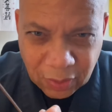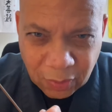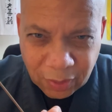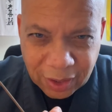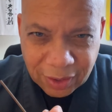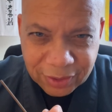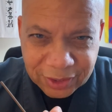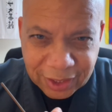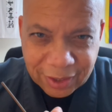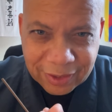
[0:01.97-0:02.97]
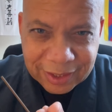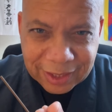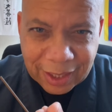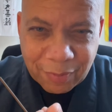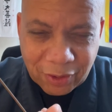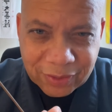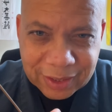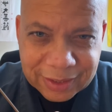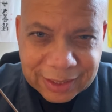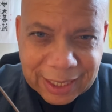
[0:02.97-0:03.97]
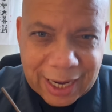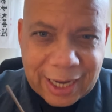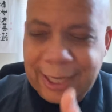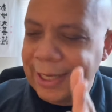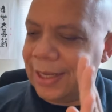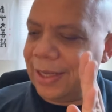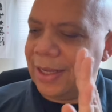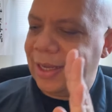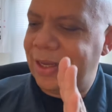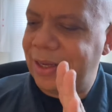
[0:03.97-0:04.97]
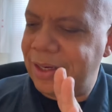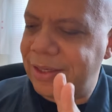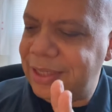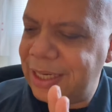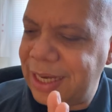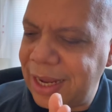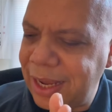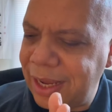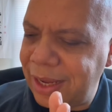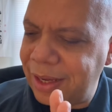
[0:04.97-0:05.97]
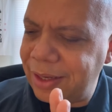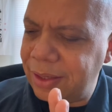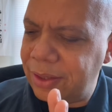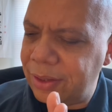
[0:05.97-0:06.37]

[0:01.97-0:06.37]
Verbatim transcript: we all share the same earth and sky. And today,